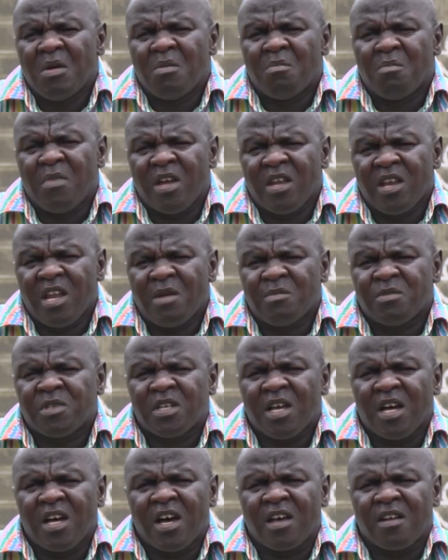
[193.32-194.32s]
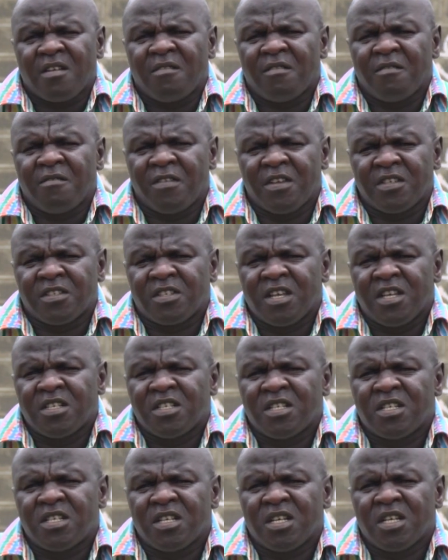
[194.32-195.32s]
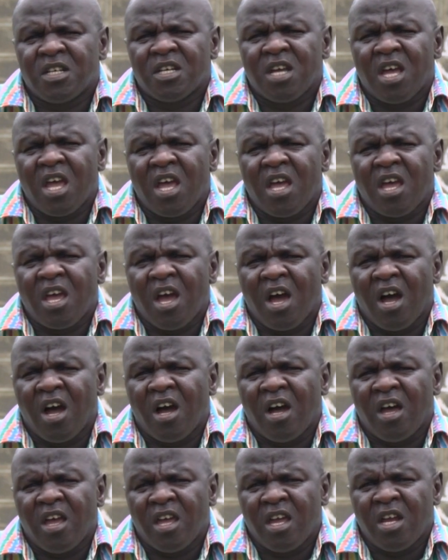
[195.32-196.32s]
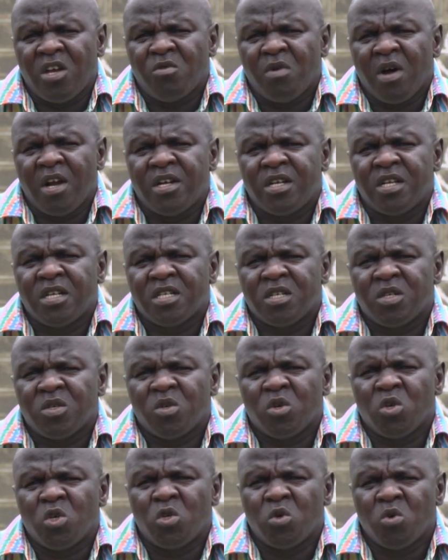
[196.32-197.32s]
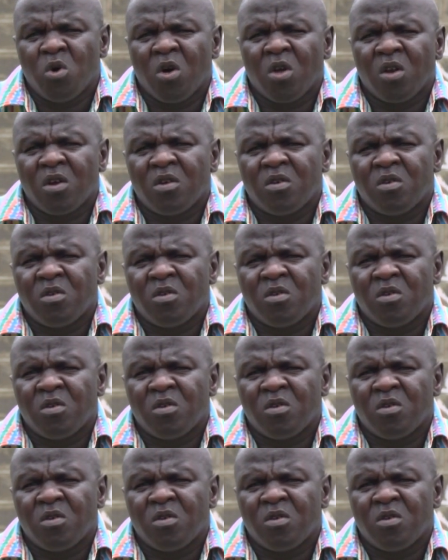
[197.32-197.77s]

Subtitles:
My names are Vincent Edward Oduor.